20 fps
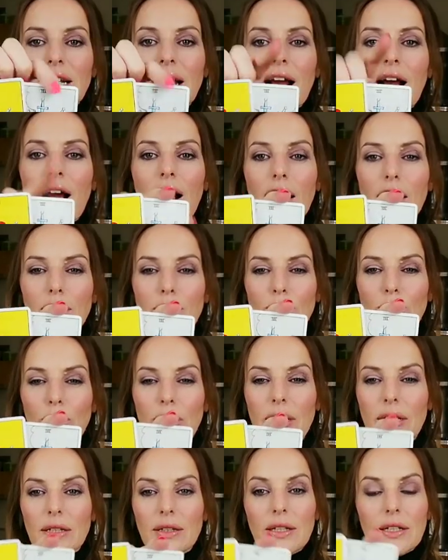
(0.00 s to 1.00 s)

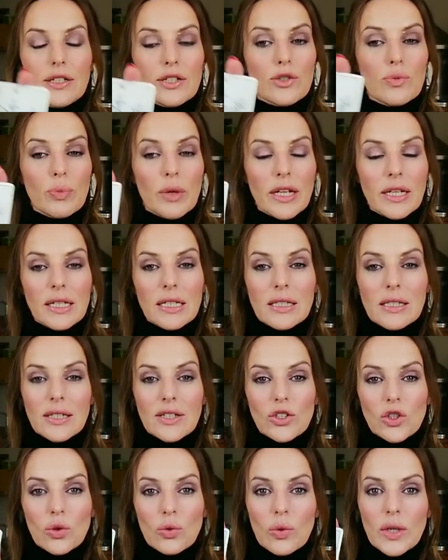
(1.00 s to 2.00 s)
heartbreak. There's been a
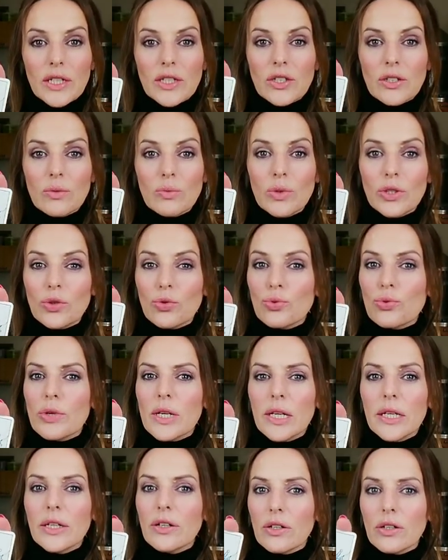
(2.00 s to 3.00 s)
situation which
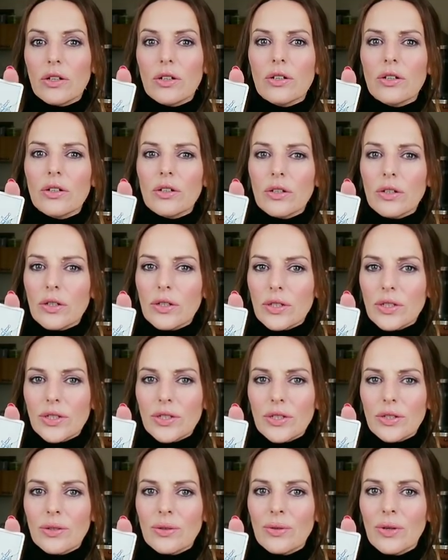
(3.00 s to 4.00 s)
really hurt
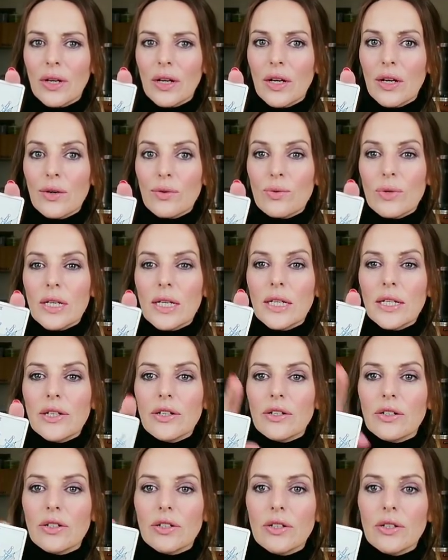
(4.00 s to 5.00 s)
you,
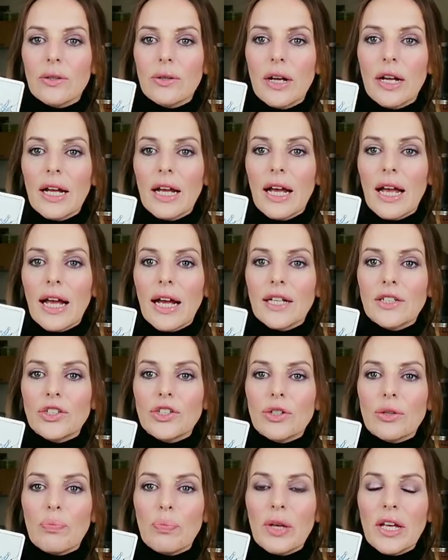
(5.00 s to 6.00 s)
and
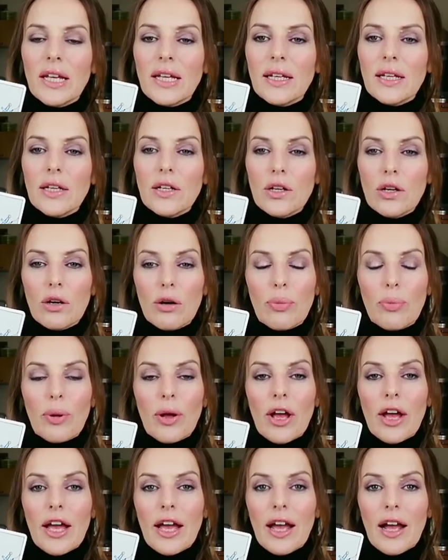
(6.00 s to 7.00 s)
you're picking up
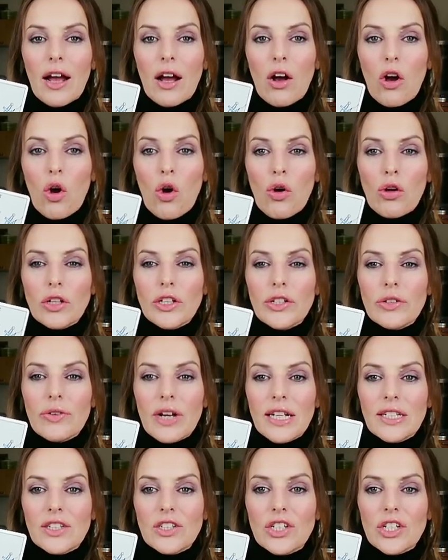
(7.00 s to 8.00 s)
all your
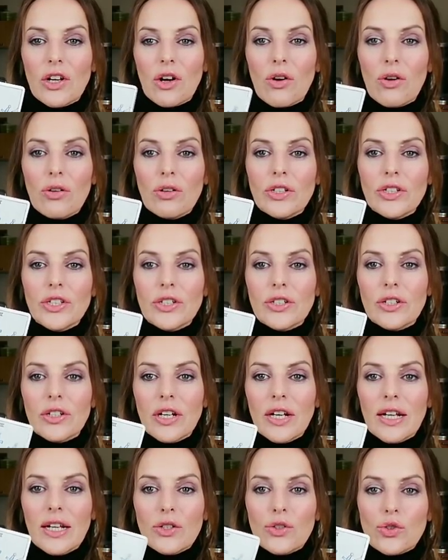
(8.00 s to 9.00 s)
energy, all your
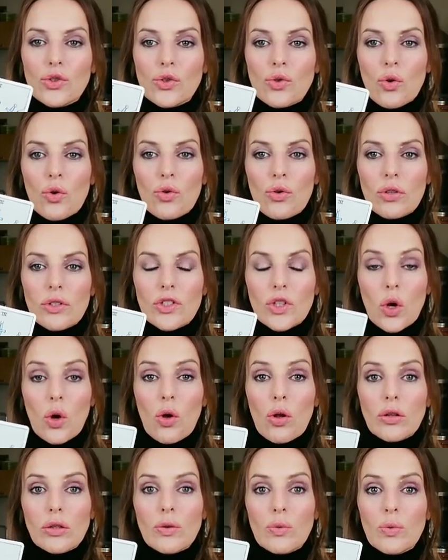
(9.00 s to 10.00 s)
swords,
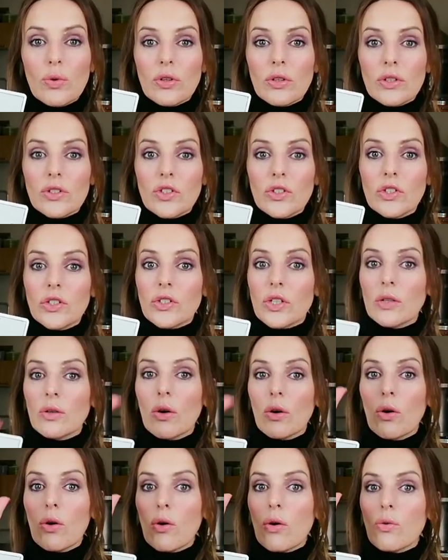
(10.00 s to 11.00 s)
all the words, and you're saying, oh,
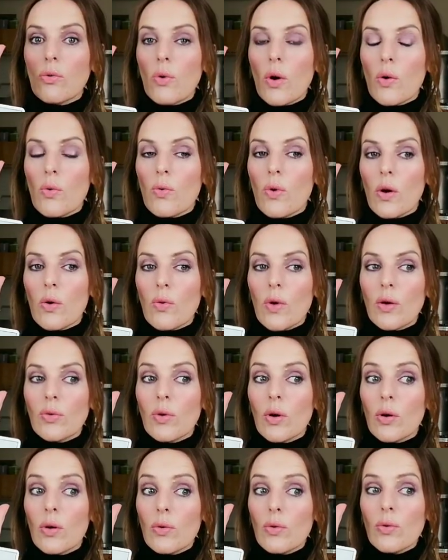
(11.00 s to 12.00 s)
whoa, whoa, whoa,
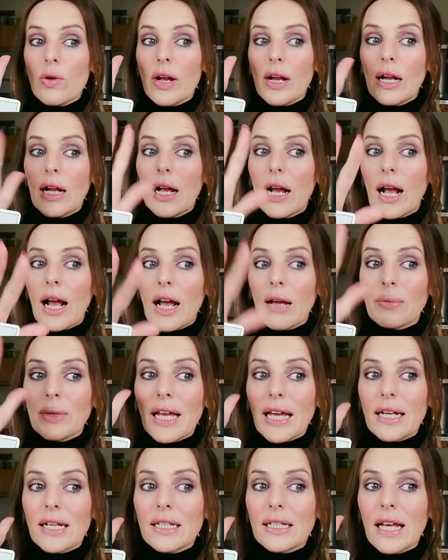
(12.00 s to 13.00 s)
whoa, I'm
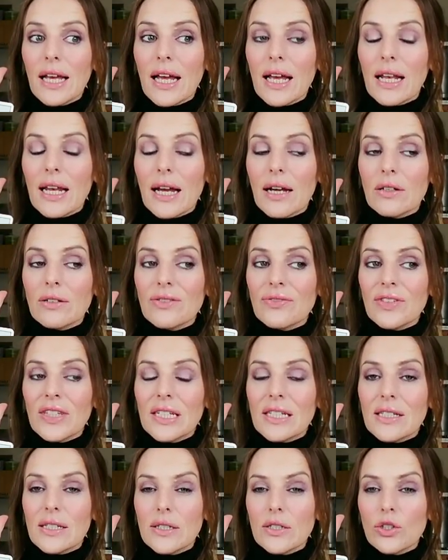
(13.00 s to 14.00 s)
getting the hell out of
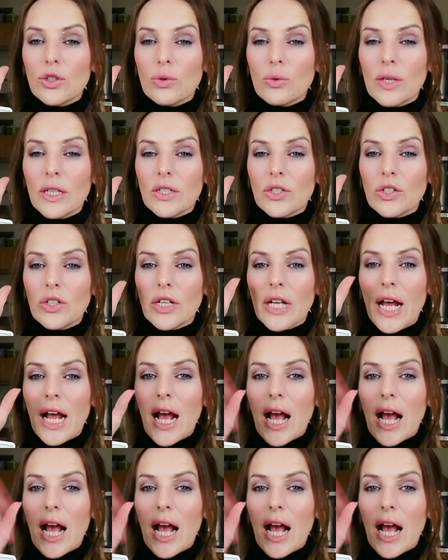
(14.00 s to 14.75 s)
this situation.